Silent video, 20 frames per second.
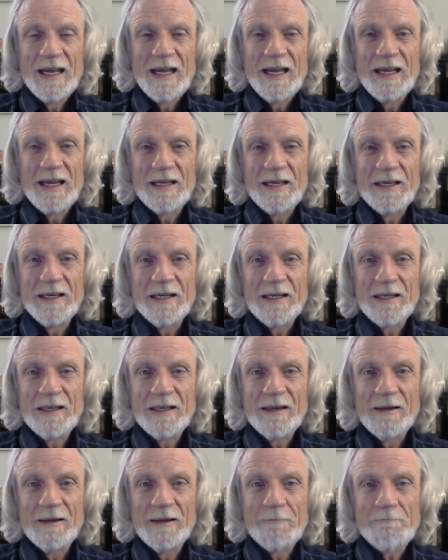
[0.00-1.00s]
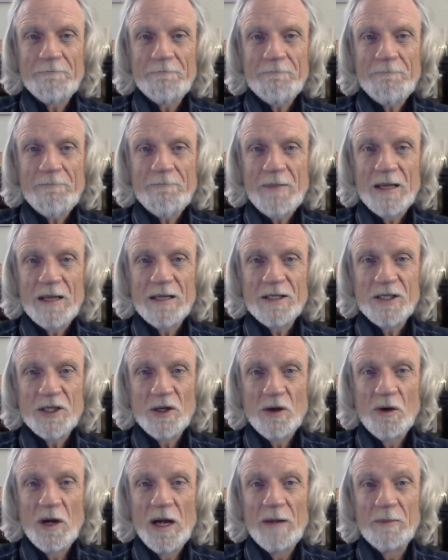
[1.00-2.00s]
And uh,
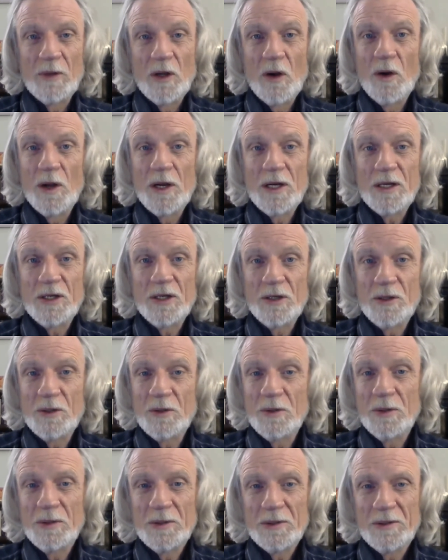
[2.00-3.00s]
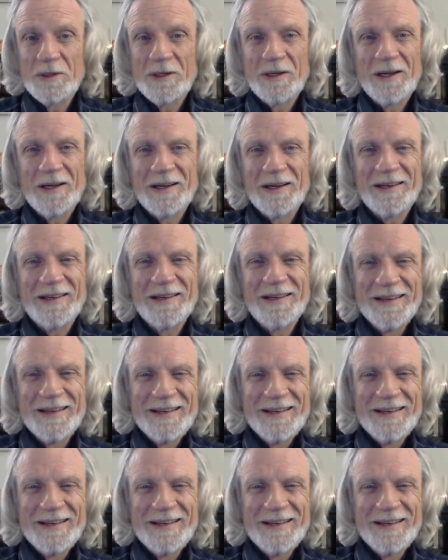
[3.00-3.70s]
so I'm going to uh,